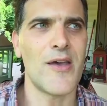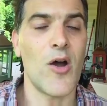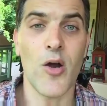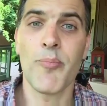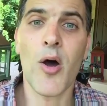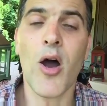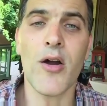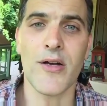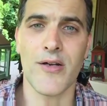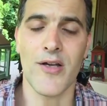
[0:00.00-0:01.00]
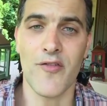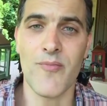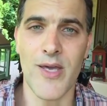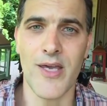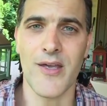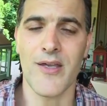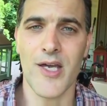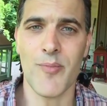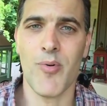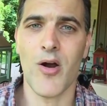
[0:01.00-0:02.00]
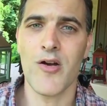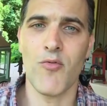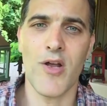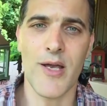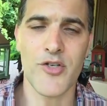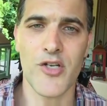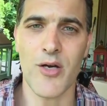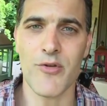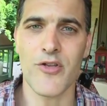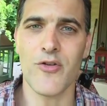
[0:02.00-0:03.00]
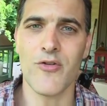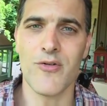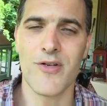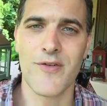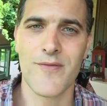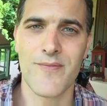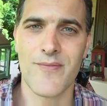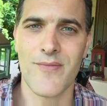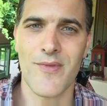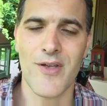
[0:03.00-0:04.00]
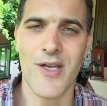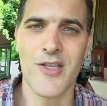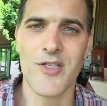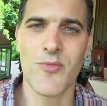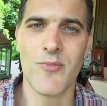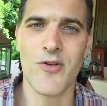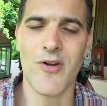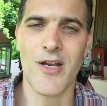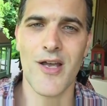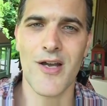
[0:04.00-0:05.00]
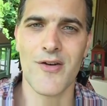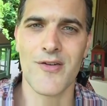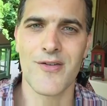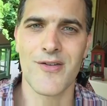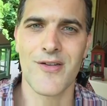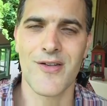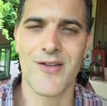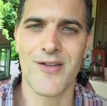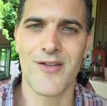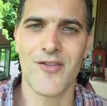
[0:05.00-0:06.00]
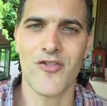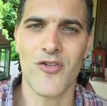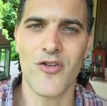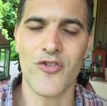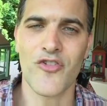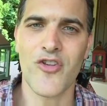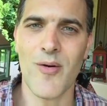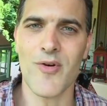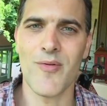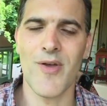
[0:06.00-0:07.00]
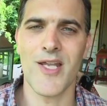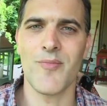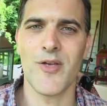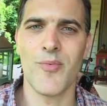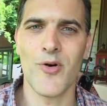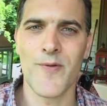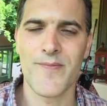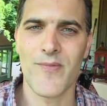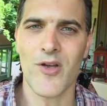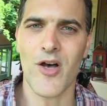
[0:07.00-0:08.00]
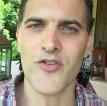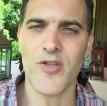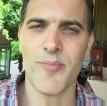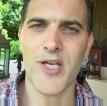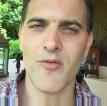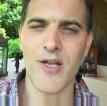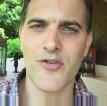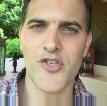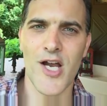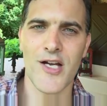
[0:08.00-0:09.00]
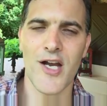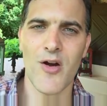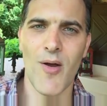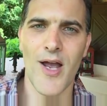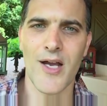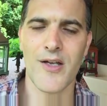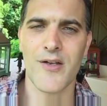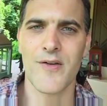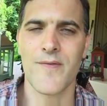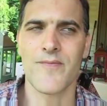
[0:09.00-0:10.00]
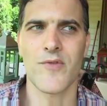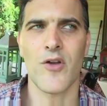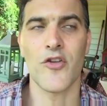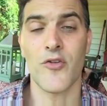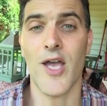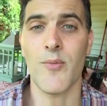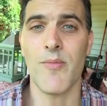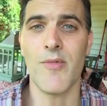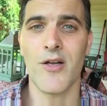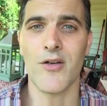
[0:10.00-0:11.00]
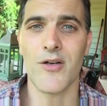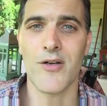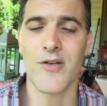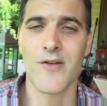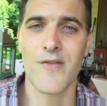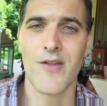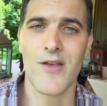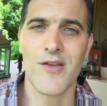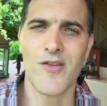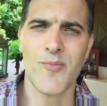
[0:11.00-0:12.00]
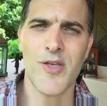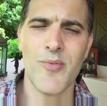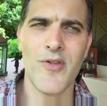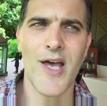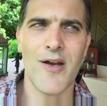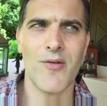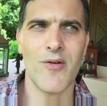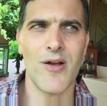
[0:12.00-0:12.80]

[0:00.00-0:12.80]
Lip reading: are a part of me and a part of what I share with you in this moment right now. So those are some of the many people. Also the beat writers, Jack Kerouac, also Henry Miller, people that,